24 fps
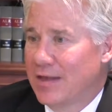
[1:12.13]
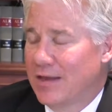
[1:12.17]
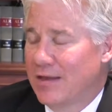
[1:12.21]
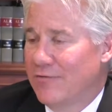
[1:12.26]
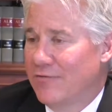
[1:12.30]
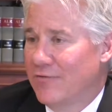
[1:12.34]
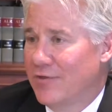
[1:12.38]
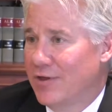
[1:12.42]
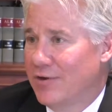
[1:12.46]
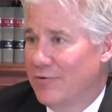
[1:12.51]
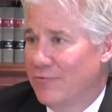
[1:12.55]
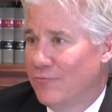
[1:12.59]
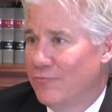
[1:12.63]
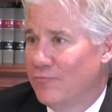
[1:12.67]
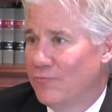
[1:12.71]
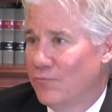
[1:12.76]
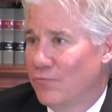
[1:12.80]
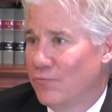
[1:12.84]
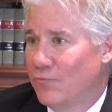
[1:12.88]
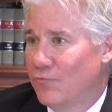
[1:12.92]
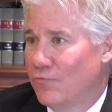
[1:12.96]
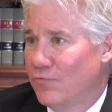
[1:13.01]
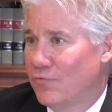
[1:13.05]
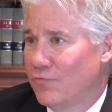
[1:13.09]
And then
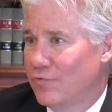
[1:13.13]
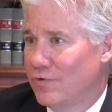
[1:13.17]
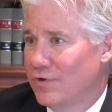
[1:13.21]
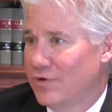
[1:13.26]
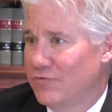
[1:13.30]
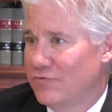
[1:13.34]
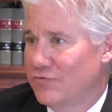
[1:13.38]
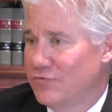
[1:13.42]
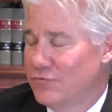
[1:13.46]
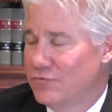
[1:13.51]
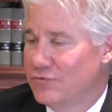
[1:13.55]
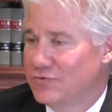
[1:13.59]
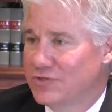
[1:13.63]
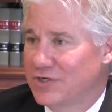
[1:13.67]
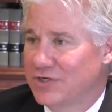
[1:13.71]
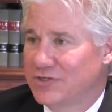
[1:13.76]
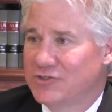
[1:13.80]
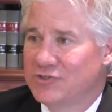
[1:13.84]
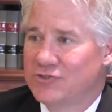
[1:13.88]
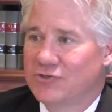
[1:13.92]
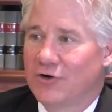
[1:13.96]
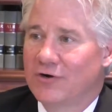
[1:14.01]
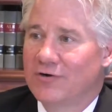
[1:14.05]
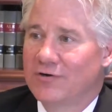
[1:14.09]
as soon as I
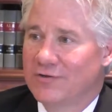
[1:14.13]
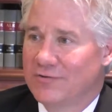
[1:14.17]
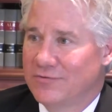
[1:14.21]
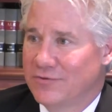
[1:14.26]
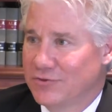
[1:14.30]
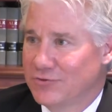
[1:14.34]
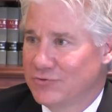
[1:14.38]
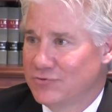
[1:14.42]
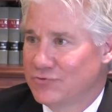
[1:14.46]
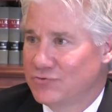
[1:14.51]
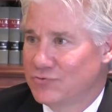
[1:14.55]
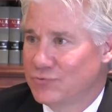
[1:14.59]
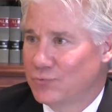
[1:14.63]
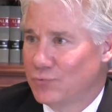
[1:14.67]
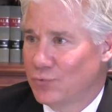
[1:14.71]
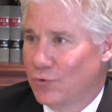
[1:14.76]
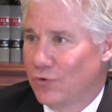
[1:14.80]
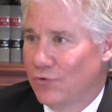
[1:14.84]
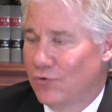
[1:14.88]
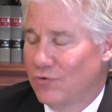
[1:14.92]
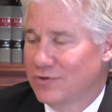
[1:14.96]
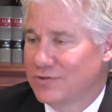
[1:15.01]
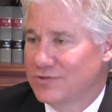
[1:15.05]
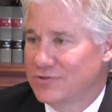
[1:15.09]
started in this
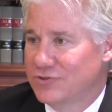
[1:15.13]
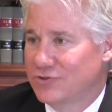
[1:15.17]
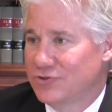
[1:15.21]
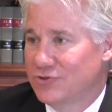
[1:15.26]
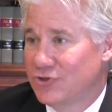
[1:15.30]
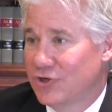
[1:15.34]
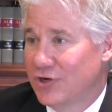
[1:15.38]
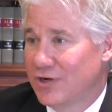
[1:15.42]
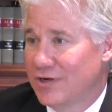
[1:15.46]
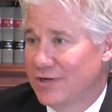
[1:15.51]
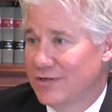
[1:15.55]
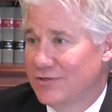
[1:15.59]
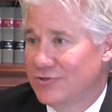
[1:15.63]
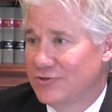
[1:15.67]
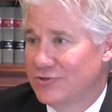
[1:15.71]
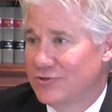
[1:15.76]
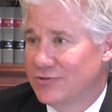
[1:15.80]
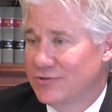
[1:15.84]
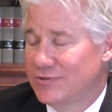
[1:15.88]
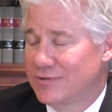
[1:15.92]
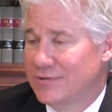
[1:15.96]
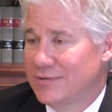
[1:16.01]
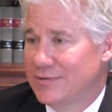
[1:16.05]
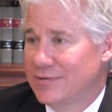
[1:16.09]
role as a
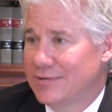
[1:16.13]
judge,